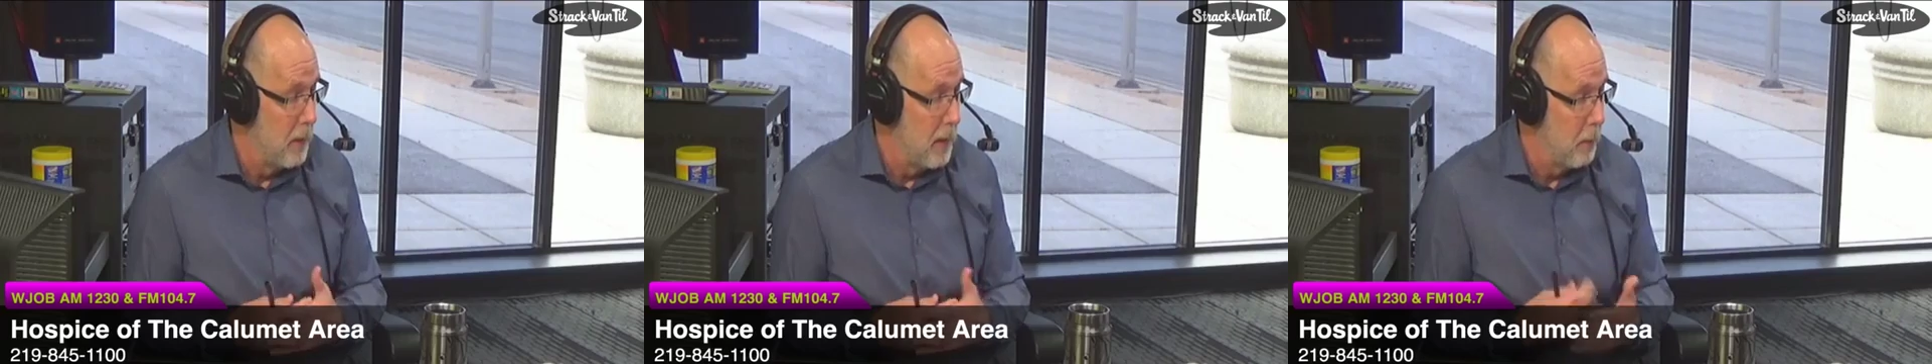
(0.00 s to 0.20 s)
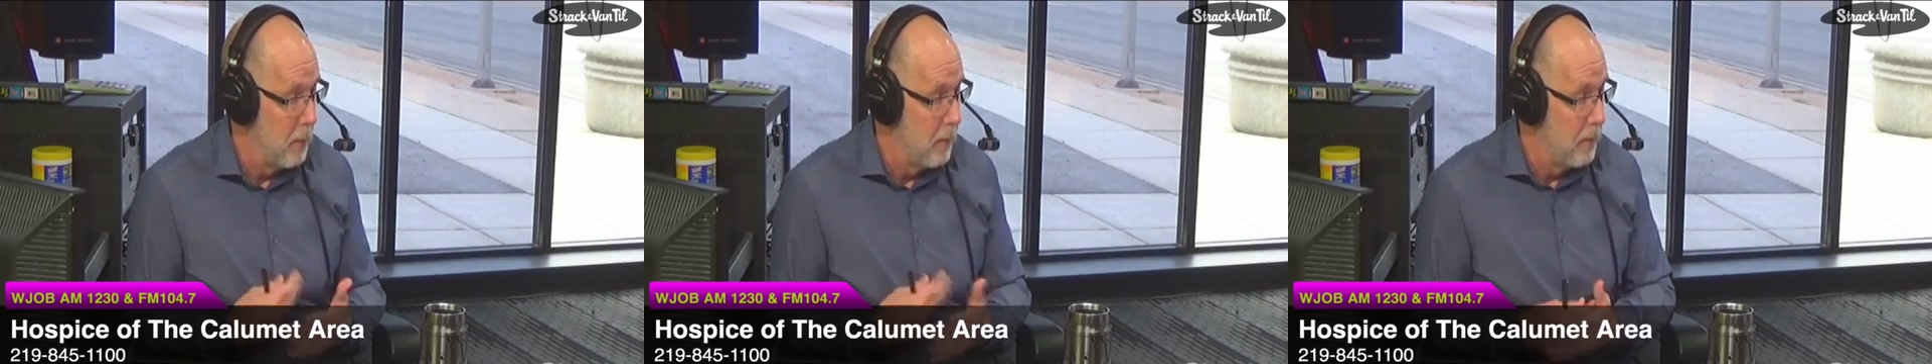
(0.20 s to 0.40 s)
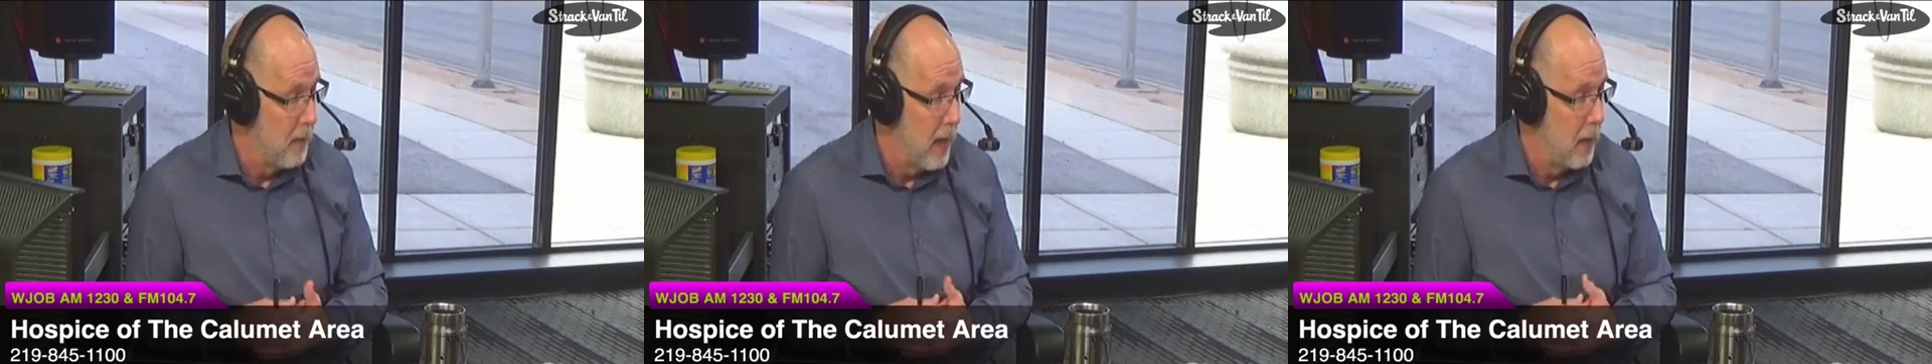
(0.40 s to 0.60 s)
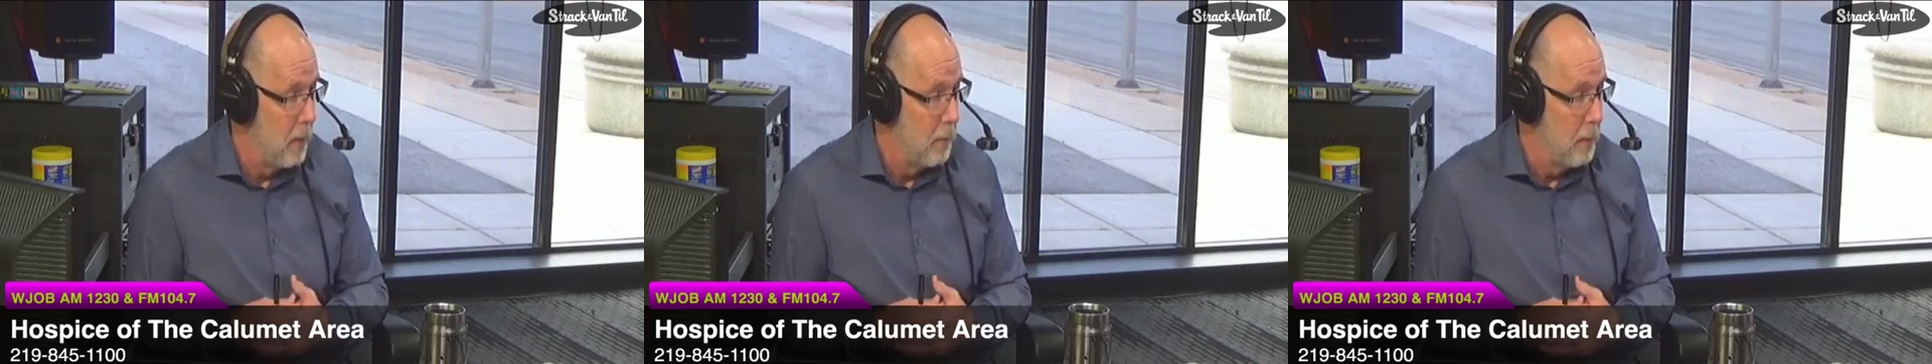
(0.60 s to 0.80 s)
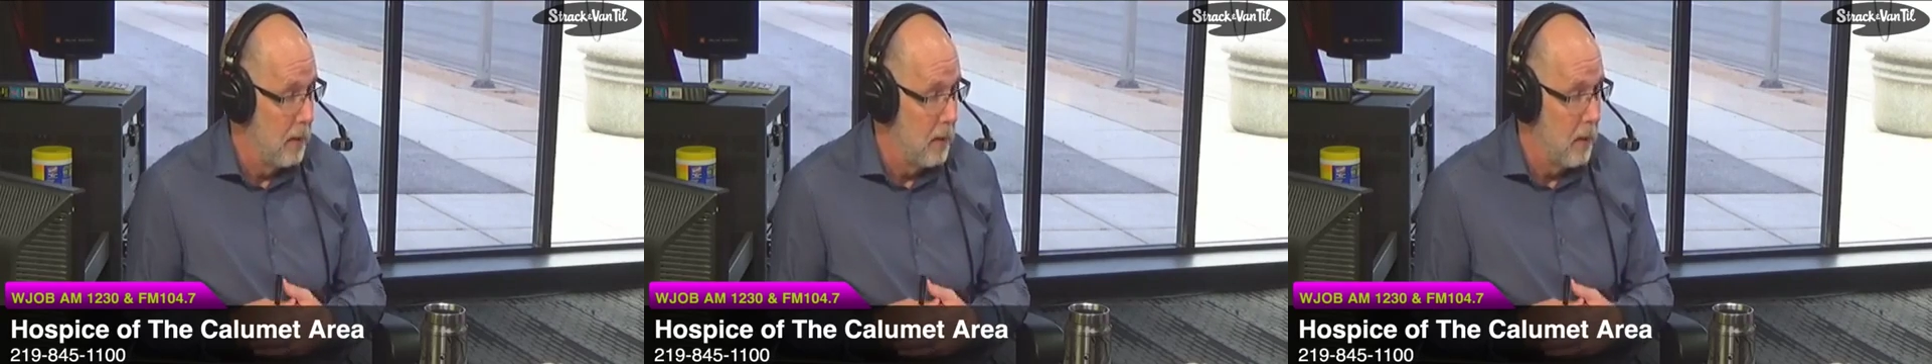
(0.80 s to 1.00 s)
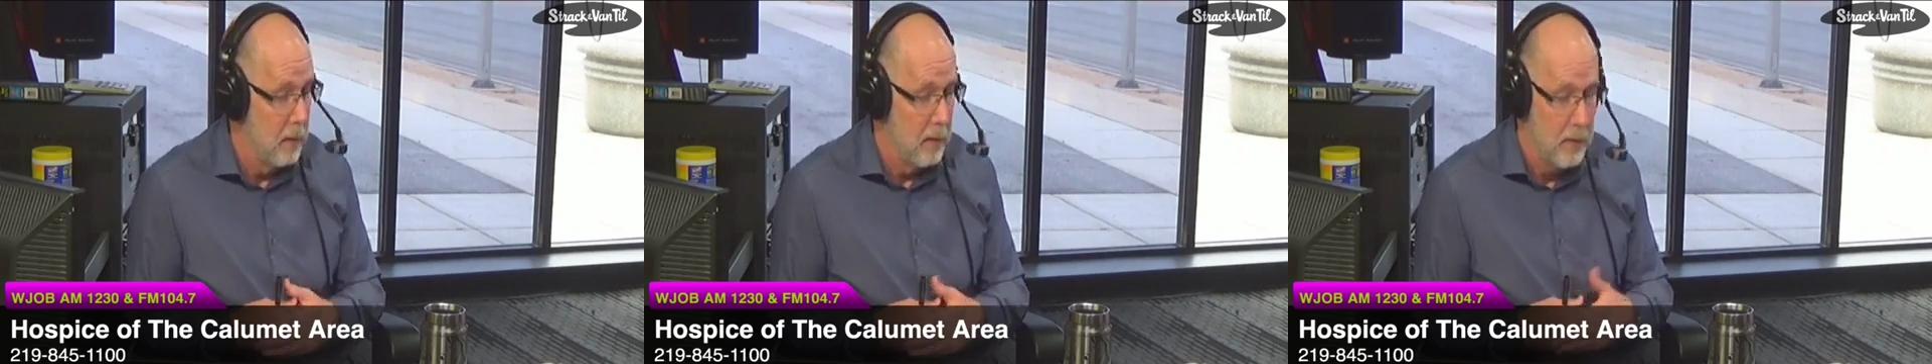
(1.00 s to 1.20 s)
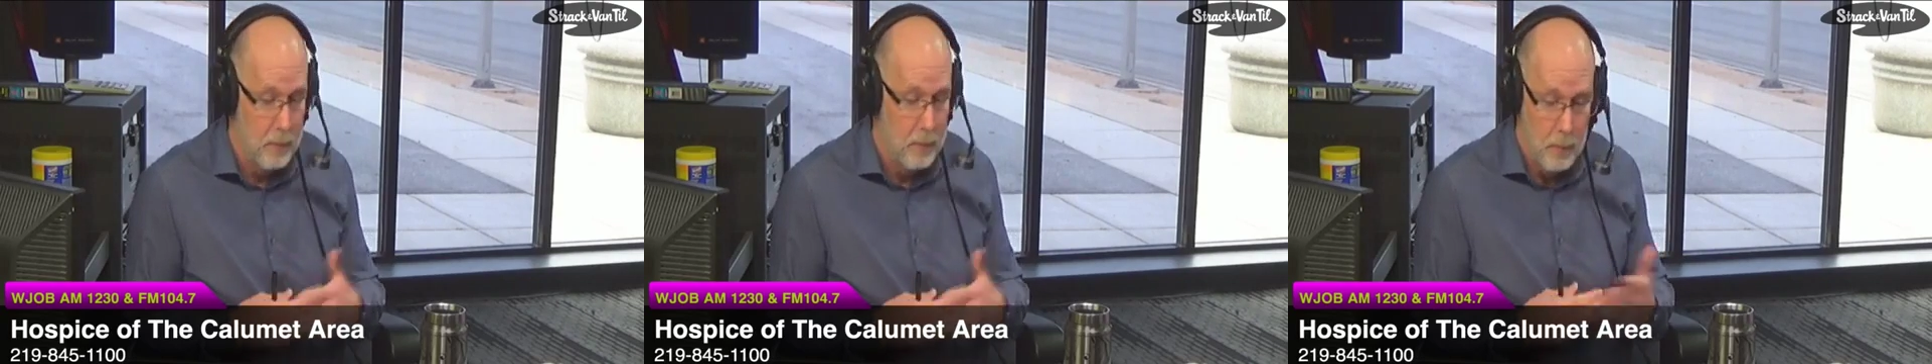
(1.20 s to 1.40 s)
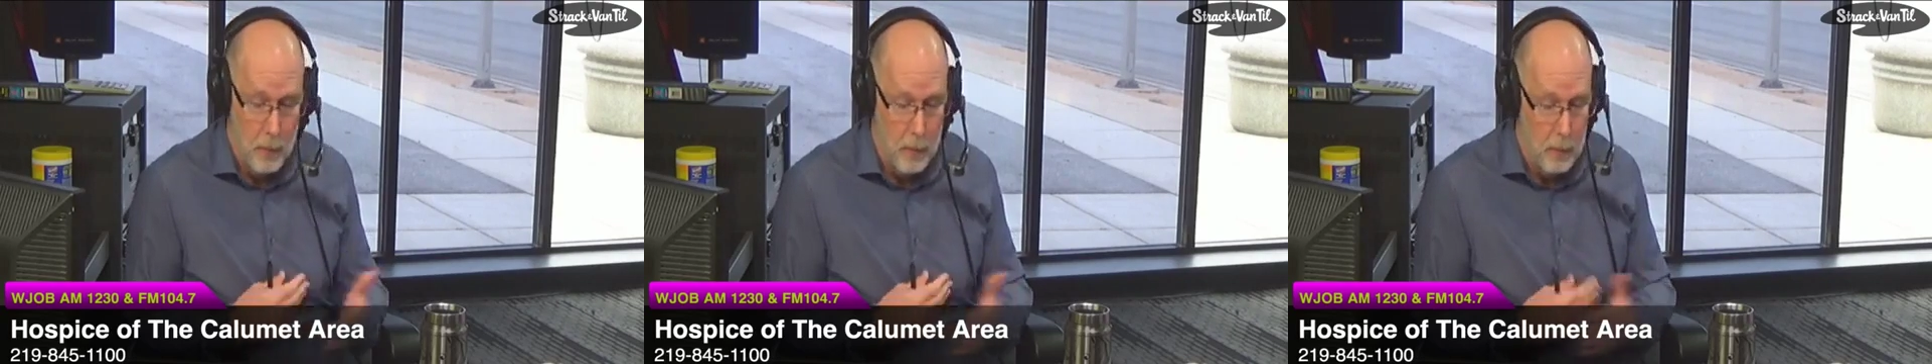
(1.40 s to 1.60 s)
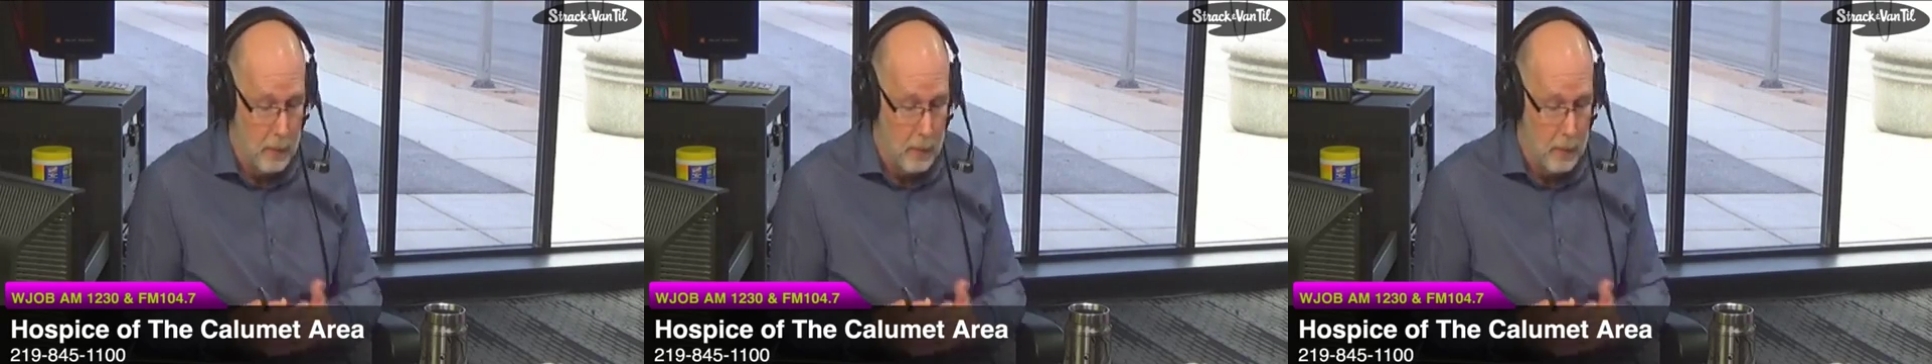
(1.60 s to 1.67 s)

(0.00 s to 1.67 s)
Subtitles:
be provided because